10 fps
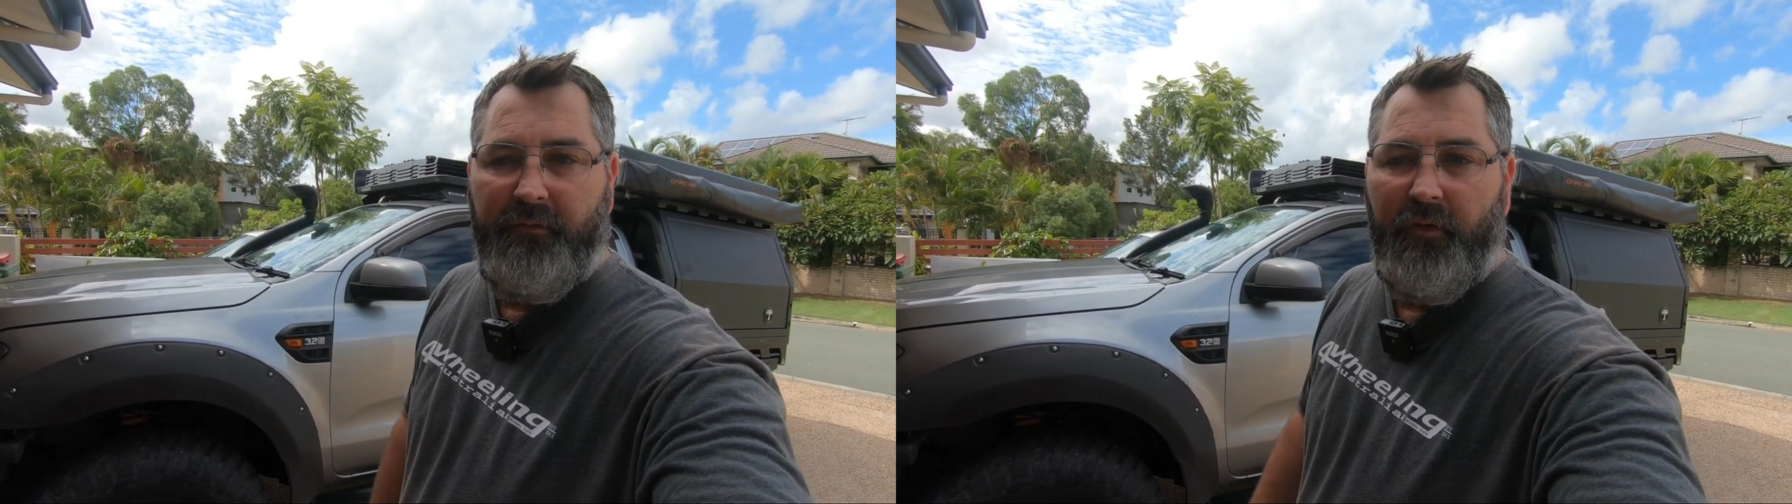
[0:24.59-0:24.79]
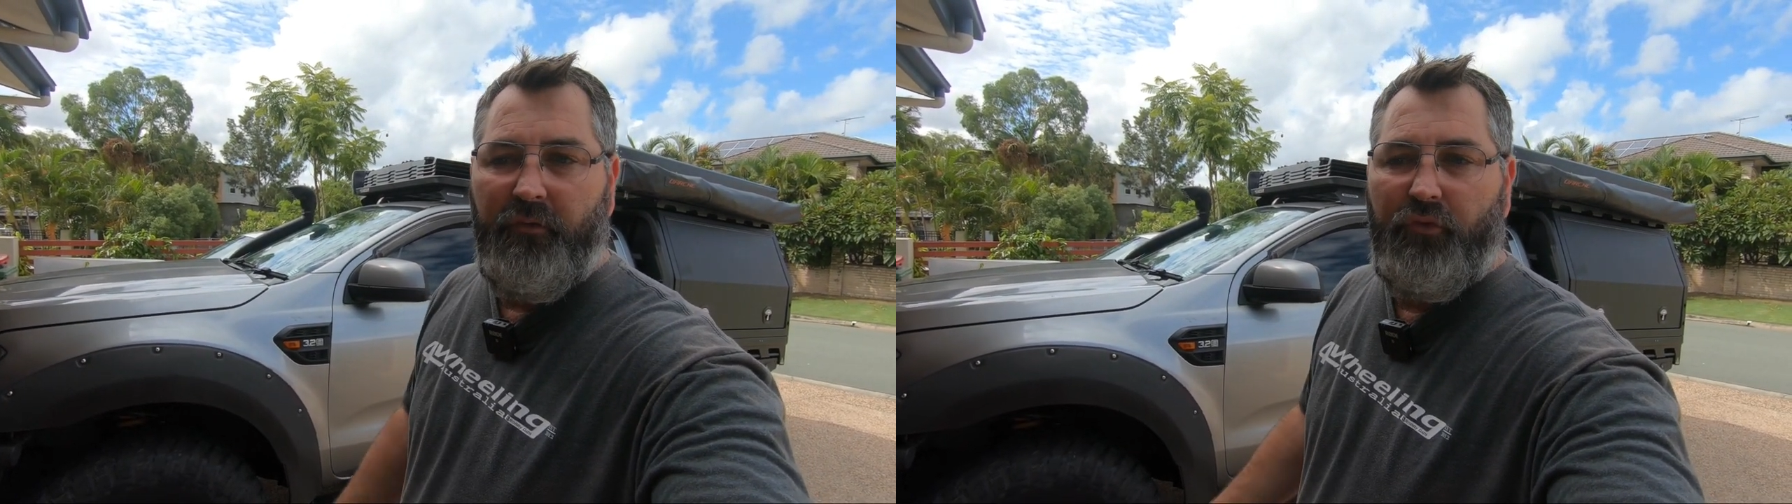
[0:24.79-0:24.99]

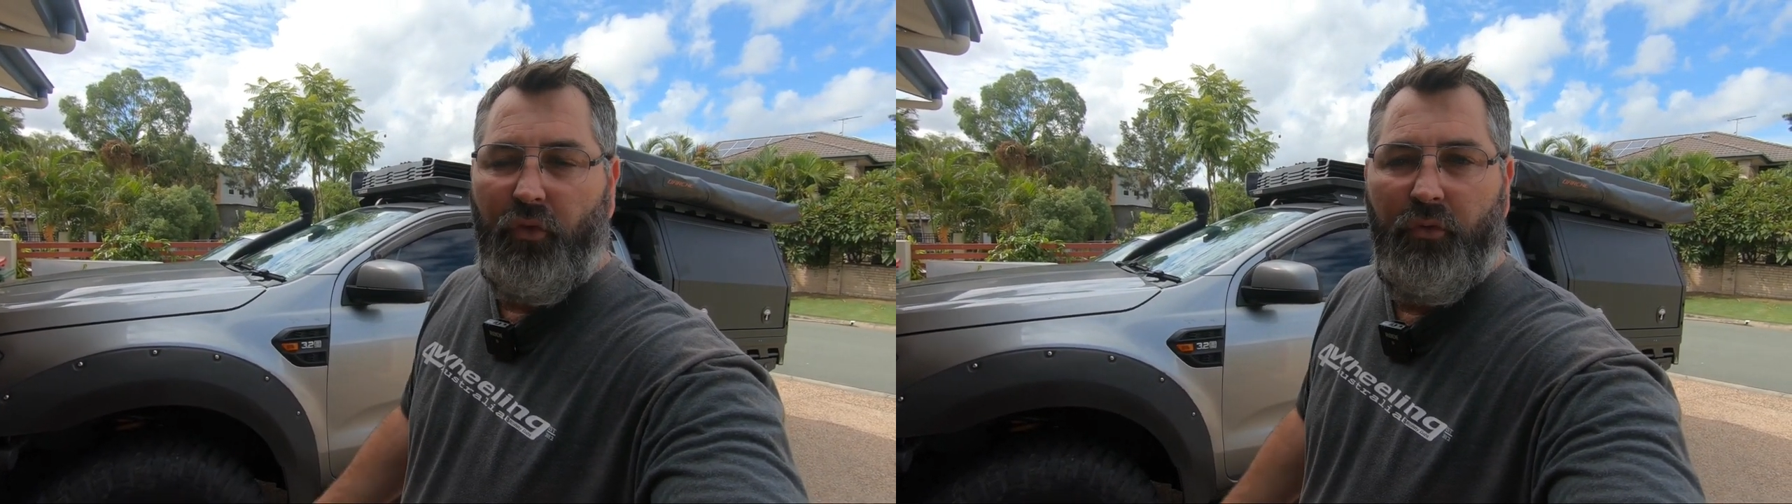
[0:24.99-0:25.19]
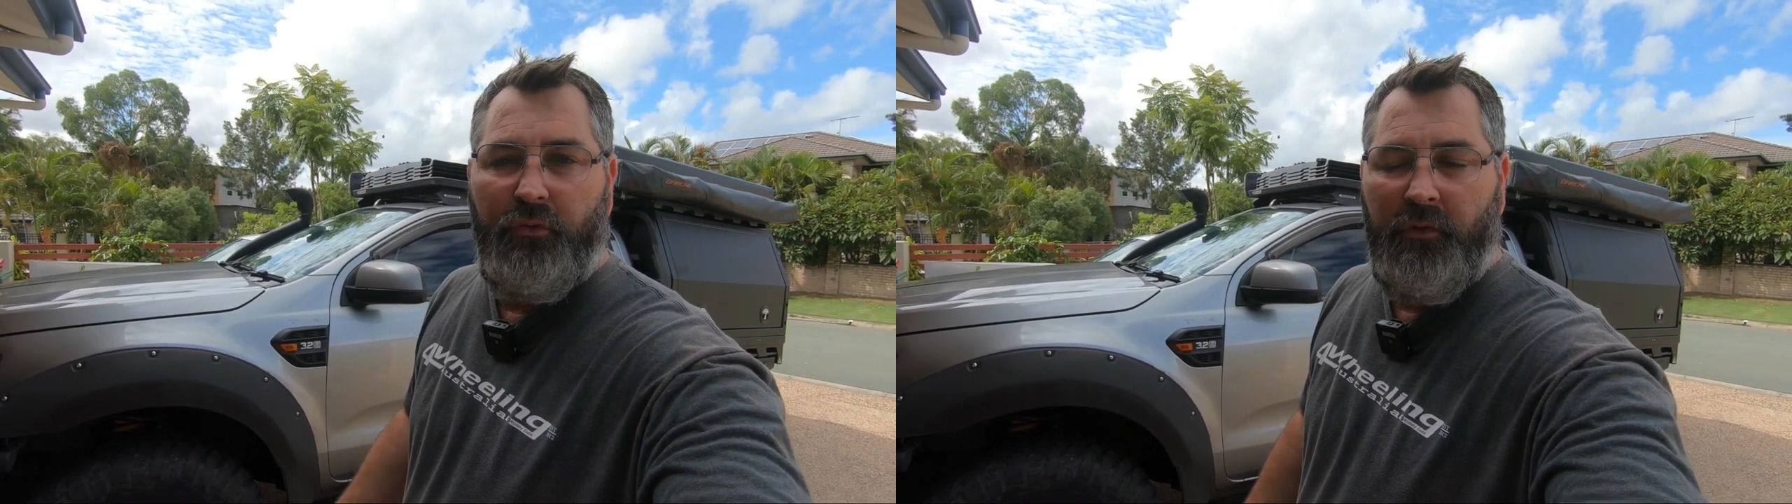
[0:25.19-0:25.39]
so
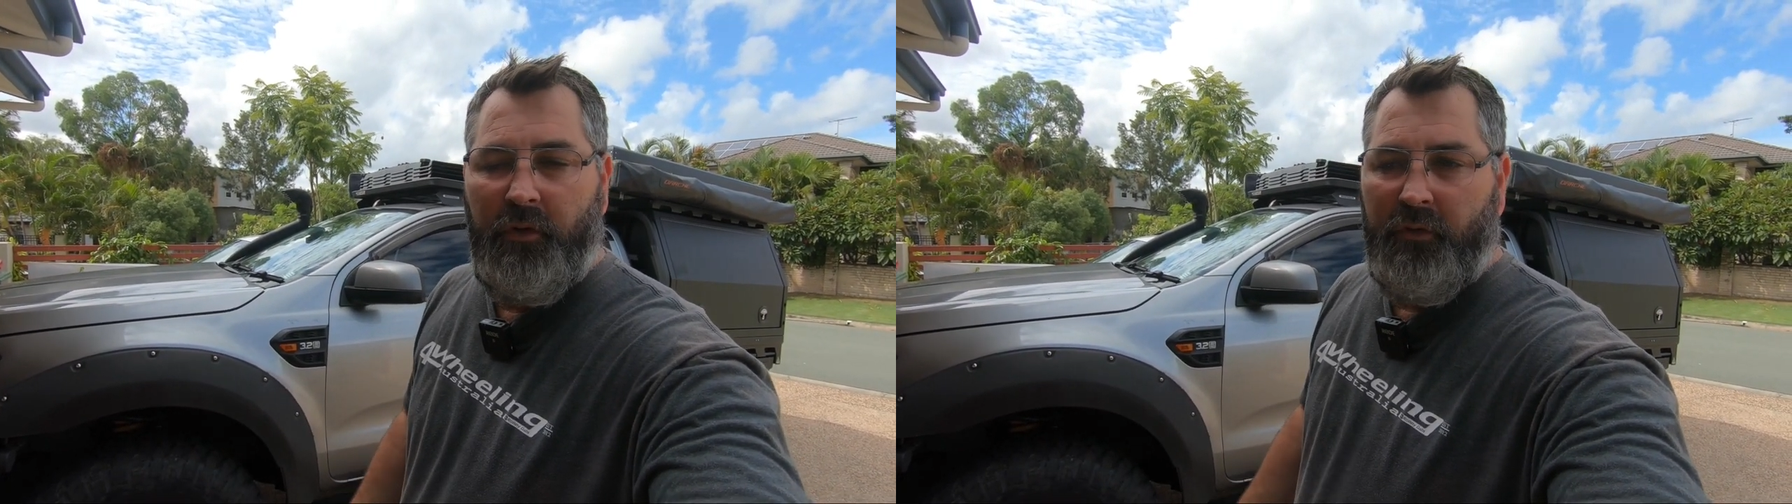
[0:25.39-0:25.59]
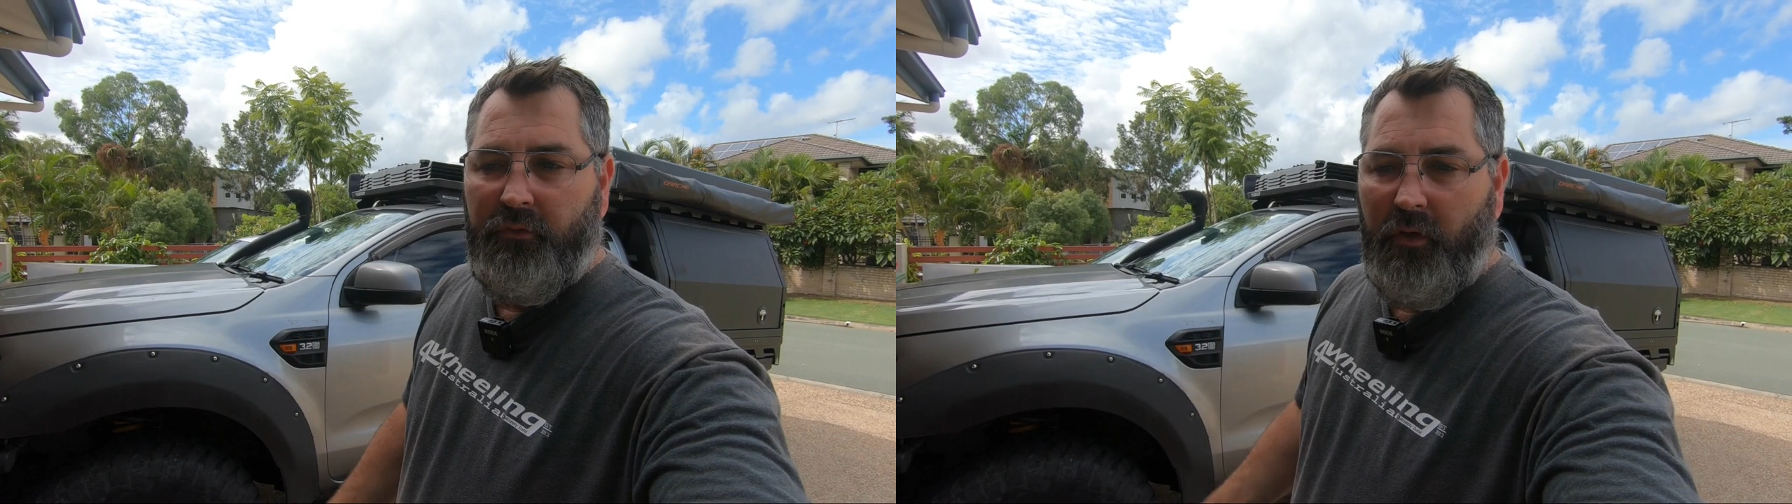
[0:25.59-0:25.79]
Staun
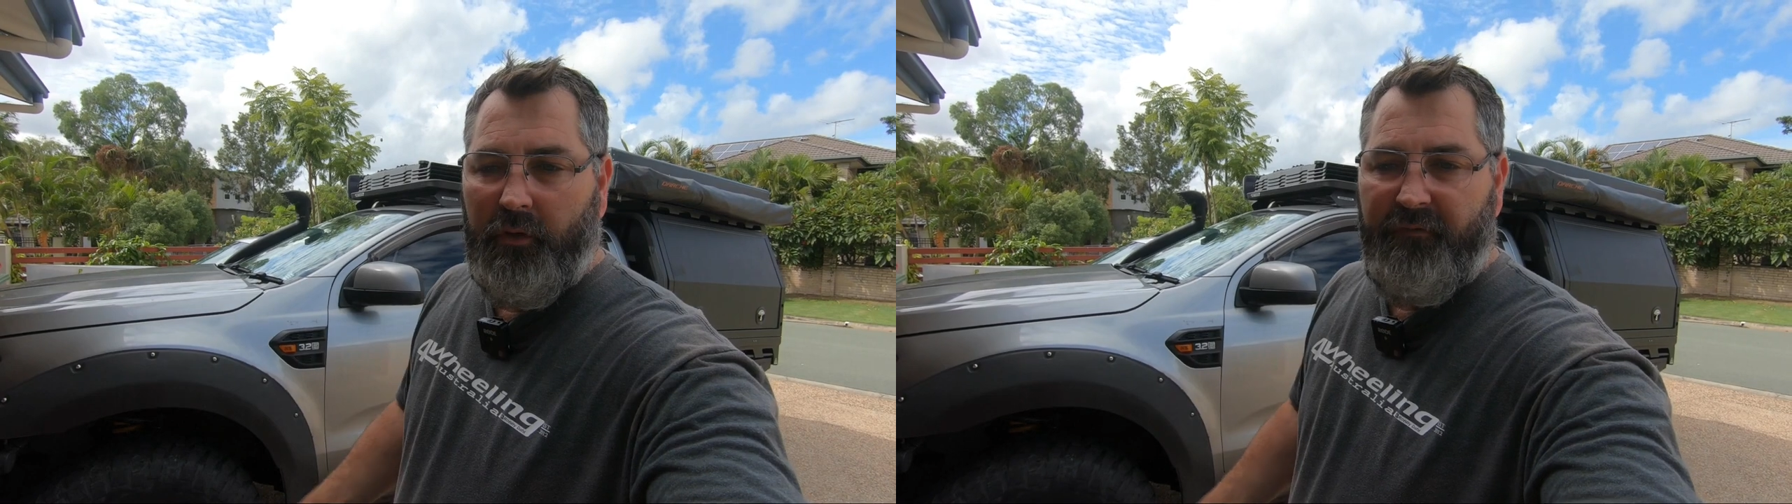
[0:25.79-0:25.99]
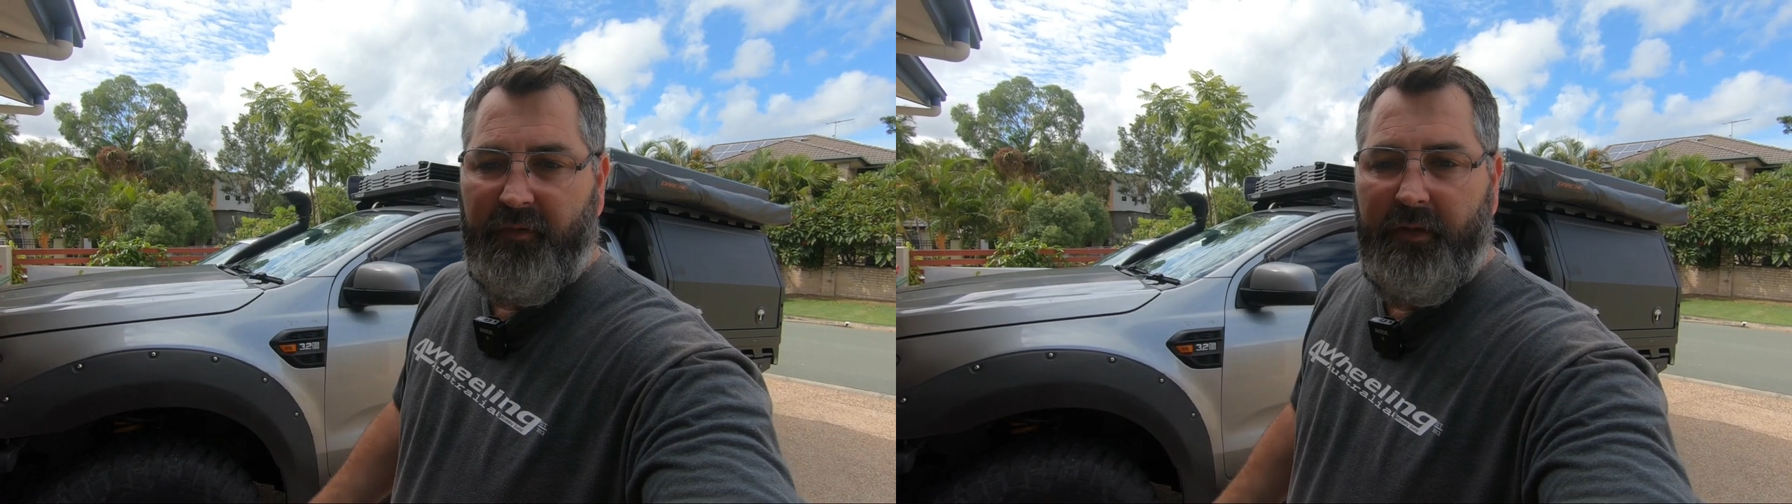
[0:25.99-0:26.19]

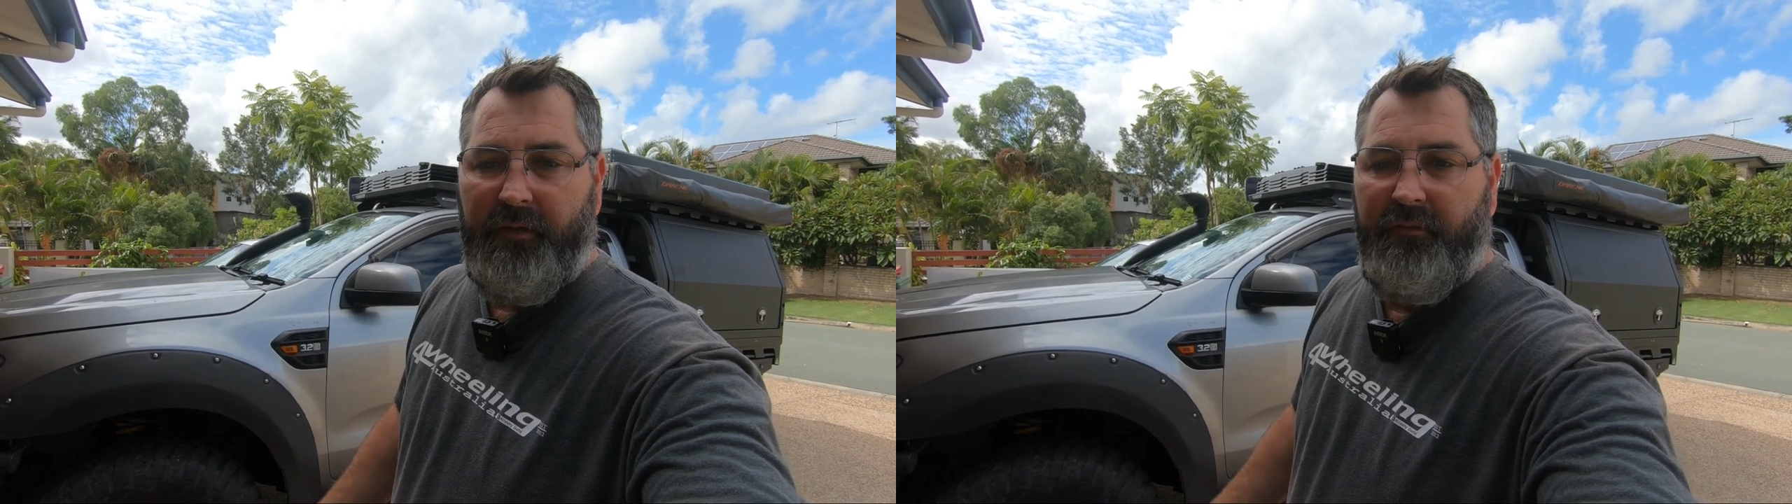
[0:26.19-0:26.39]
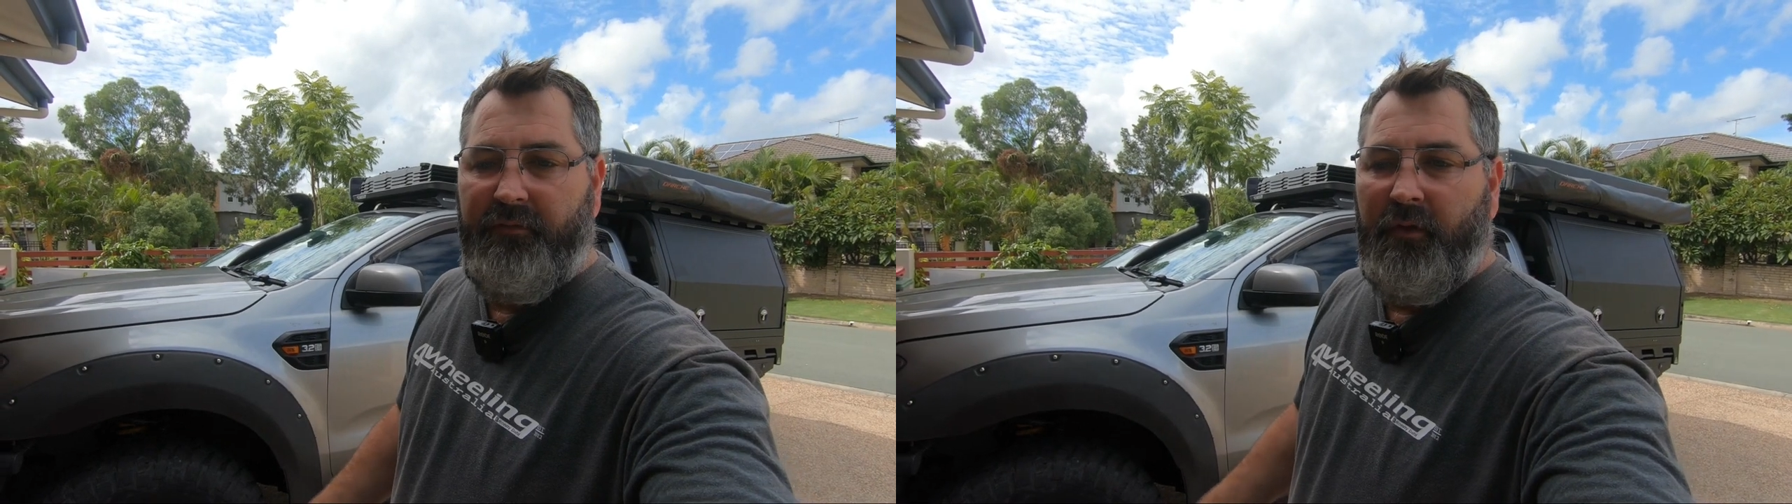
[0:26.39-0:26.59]
tire
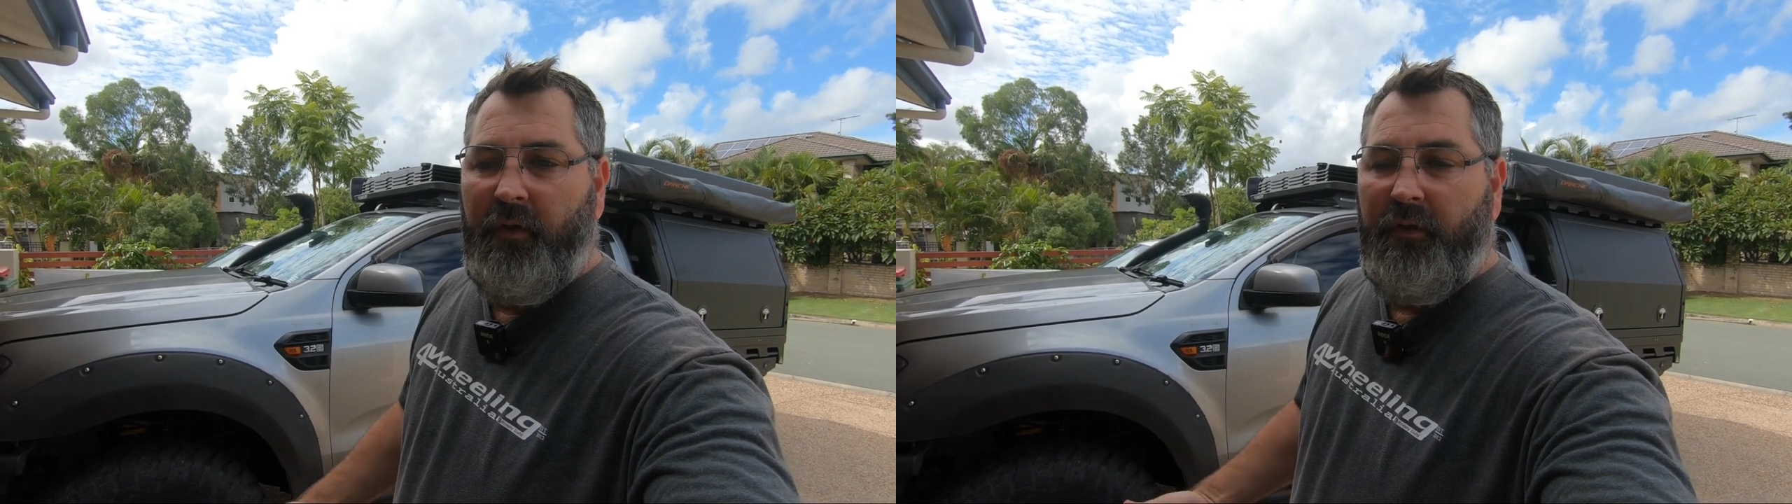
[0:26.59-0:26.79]
deflators,